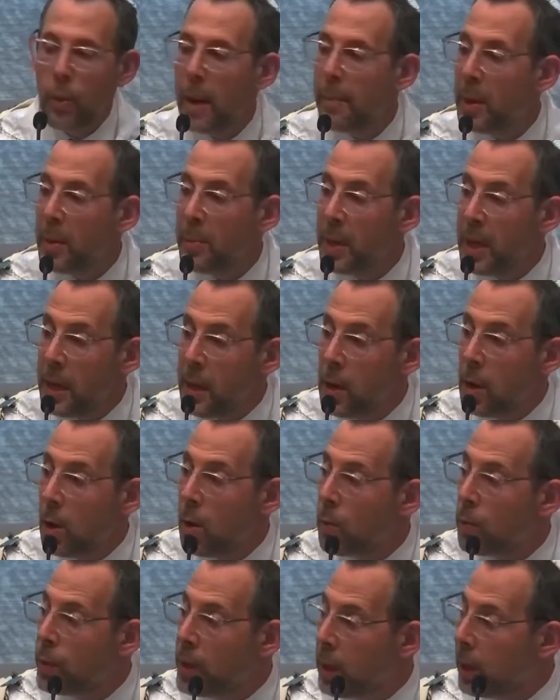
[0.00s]
Rabbi
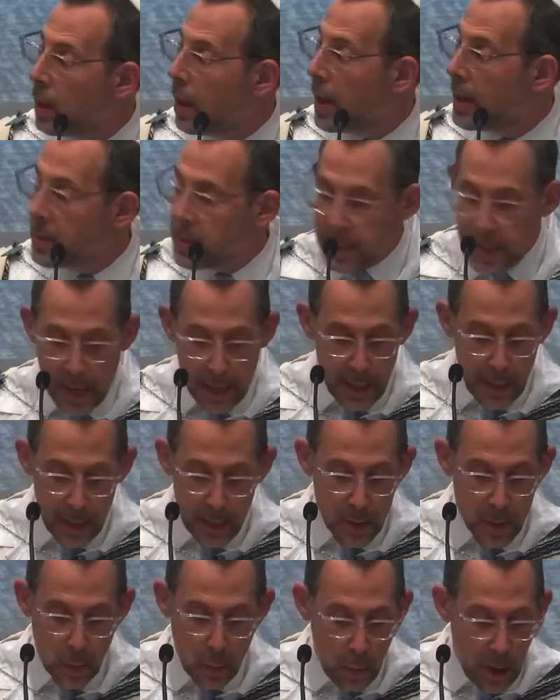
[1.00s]
Meir realized that
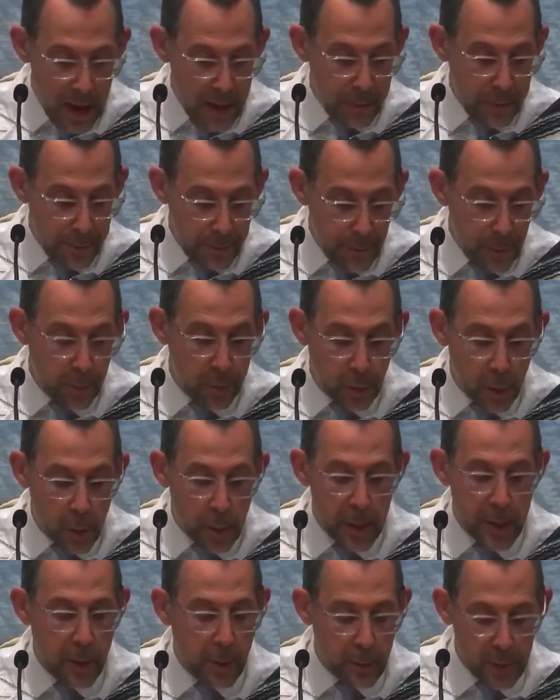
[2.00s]
his wife,
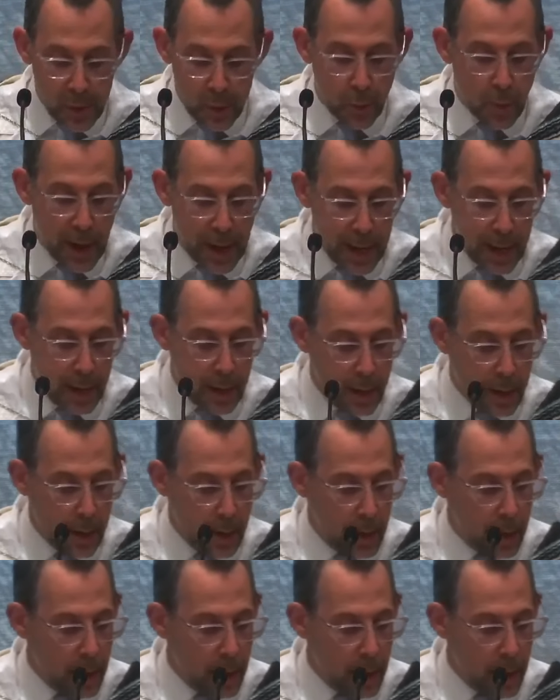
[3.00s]
Bruria, was right.